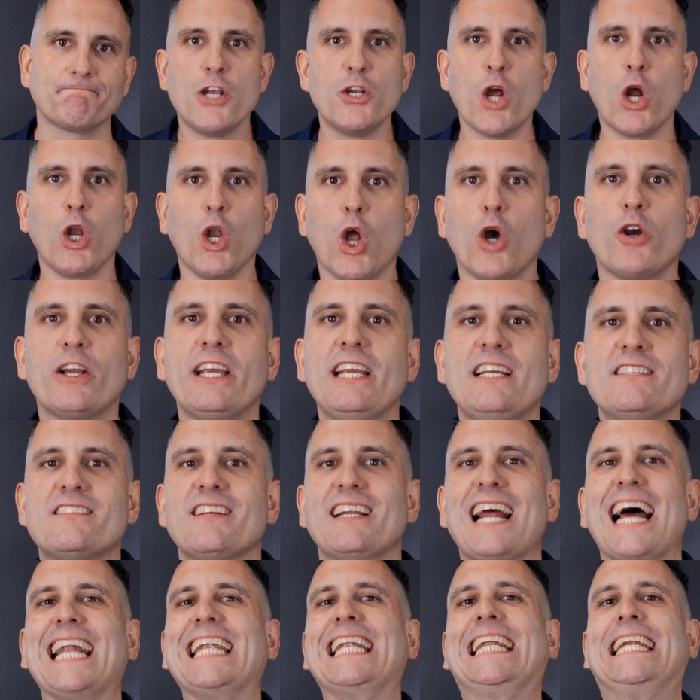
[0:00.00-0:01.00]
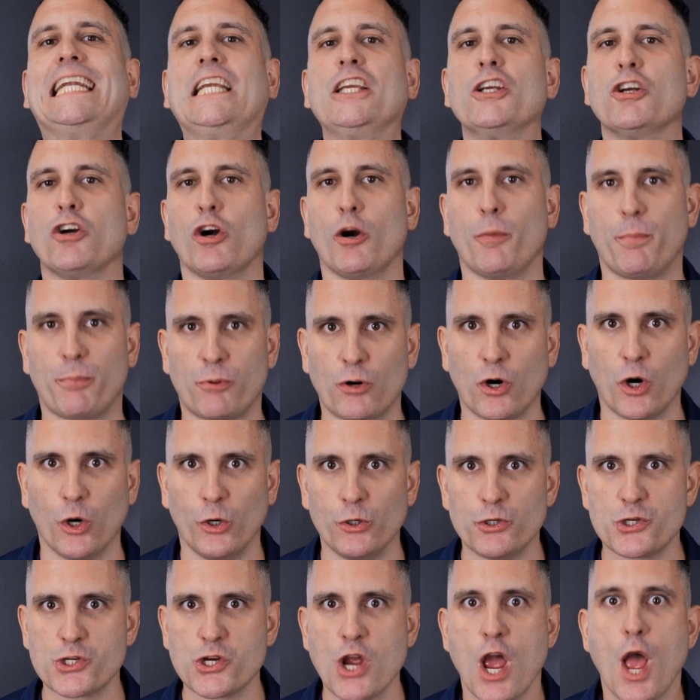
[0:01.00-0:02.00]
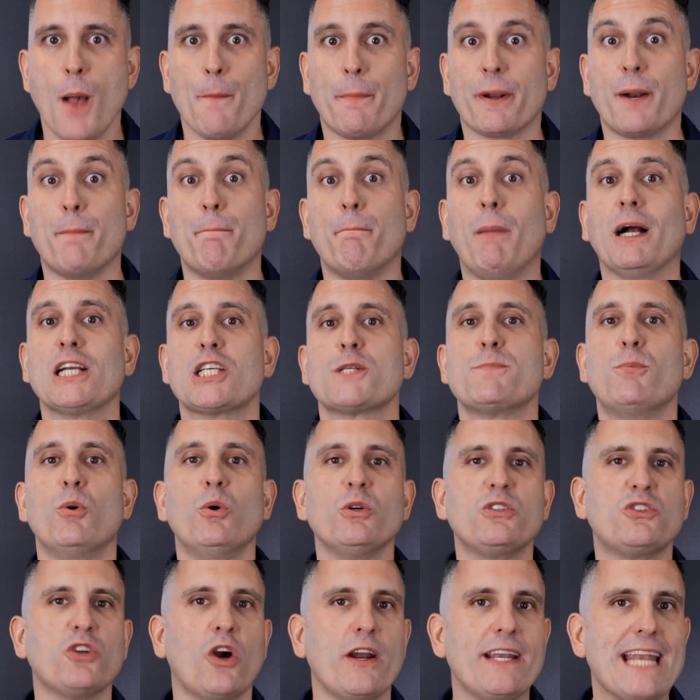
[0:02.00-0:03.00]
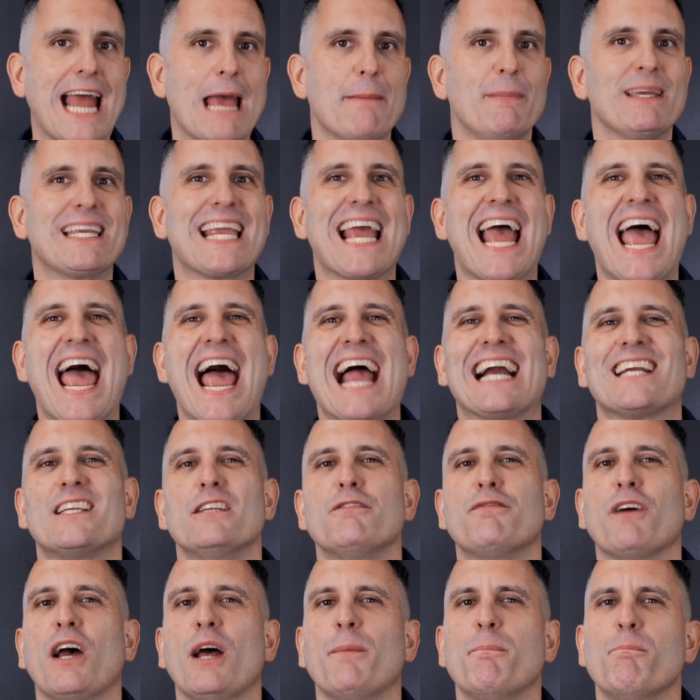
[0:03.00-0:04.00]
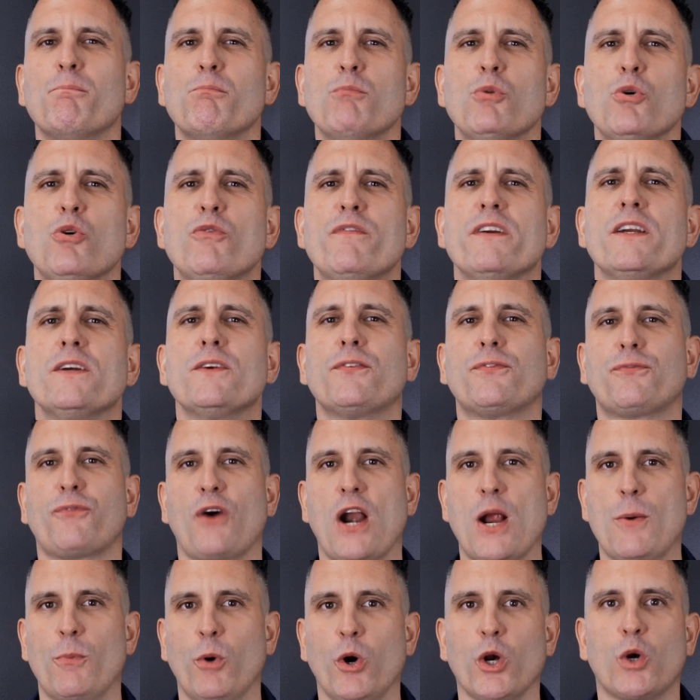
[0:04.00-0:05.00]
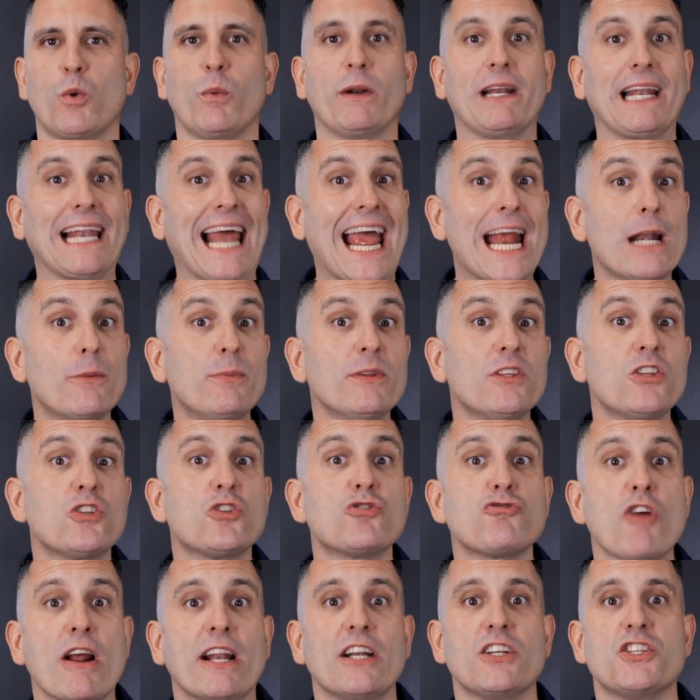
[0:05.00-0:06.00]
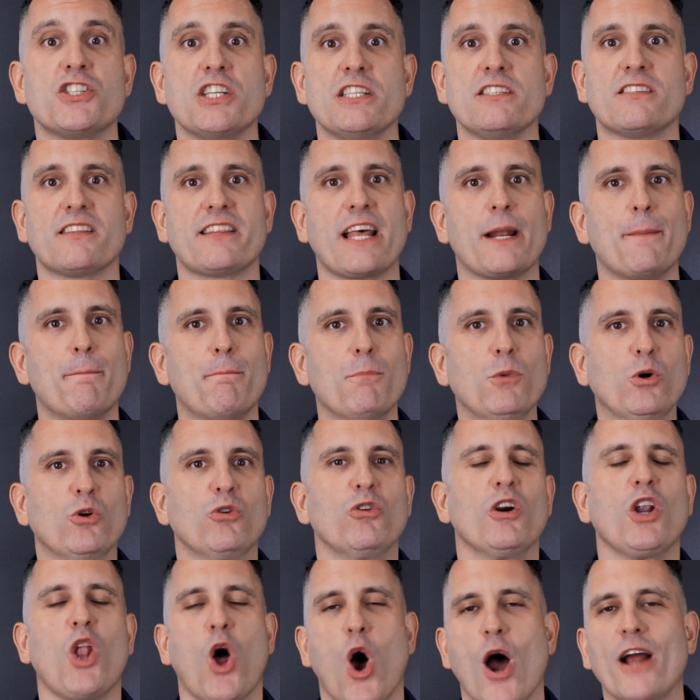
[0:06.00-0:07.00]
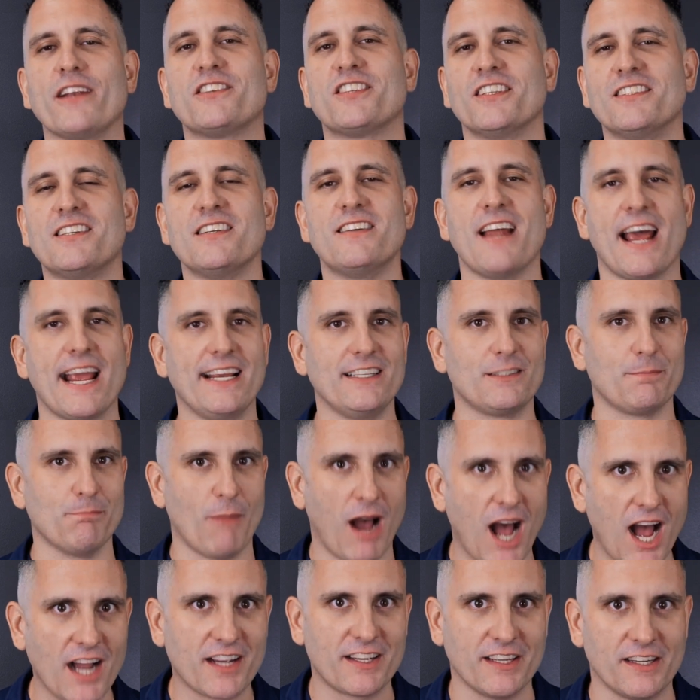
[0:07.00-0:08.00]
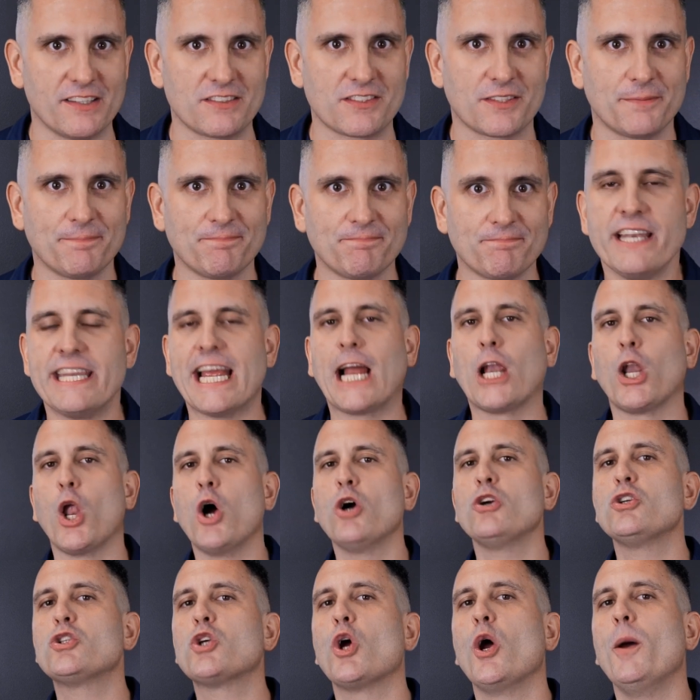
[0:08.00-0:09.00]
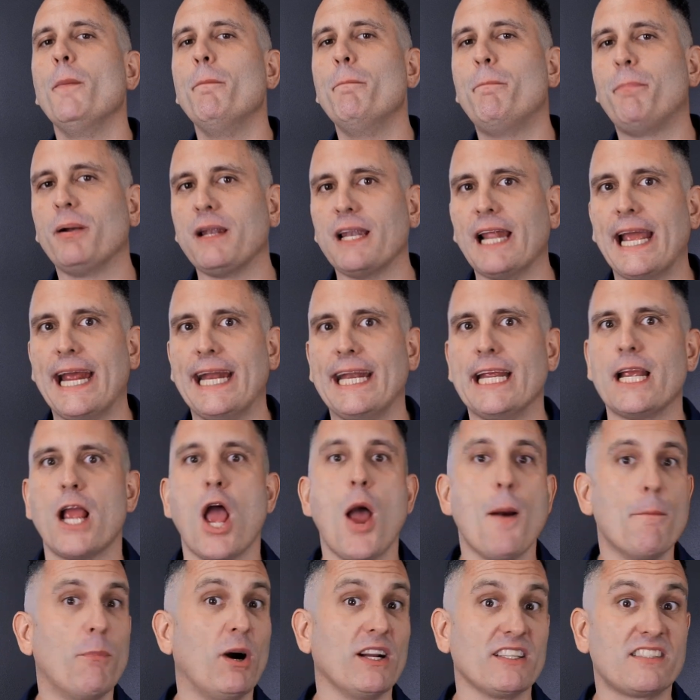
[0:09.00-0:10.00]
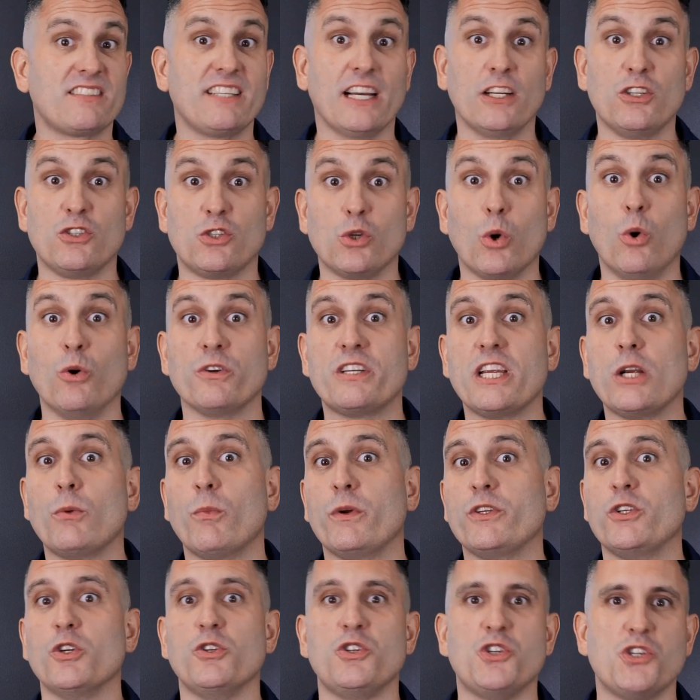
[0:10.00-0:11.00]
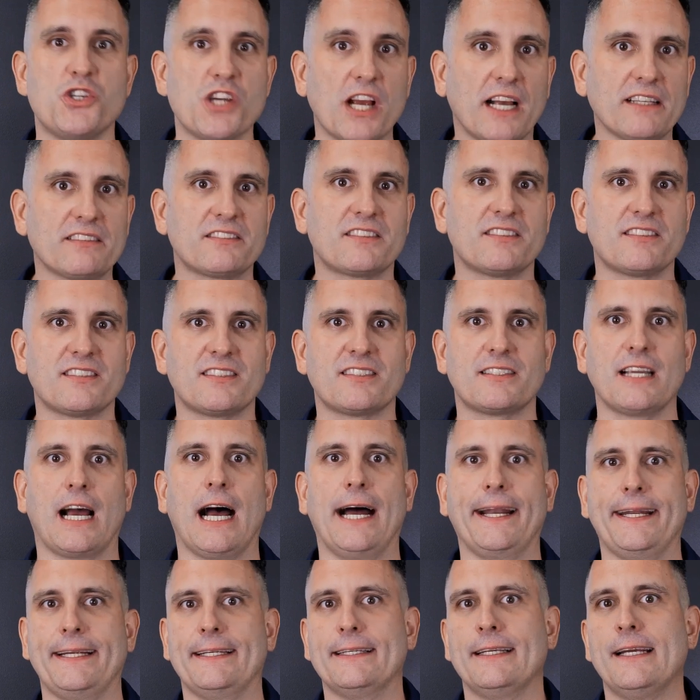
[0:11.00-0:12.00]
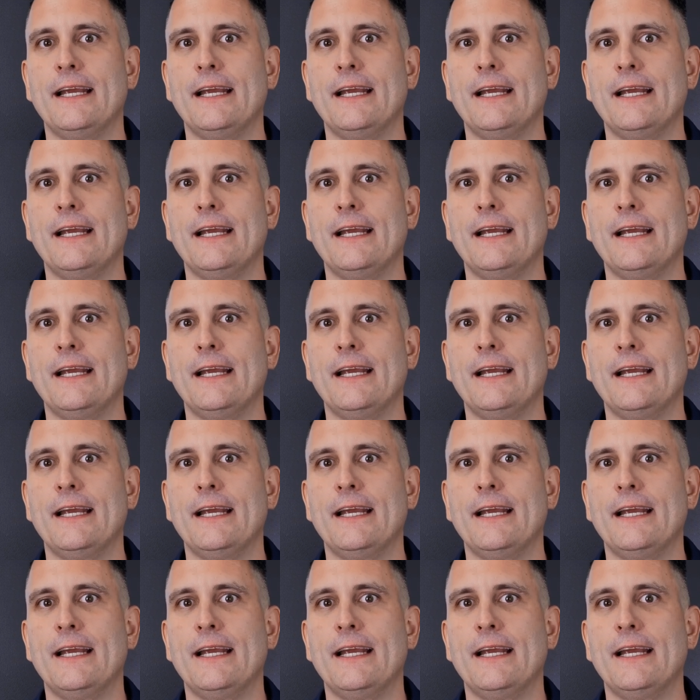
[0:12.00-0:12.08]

No longer is it a linear approach, but a much more dynamic, active, and moving framework when laid with strategies that are more aligned to today's market. Now, long-term planning might sound daunting when you're just starting,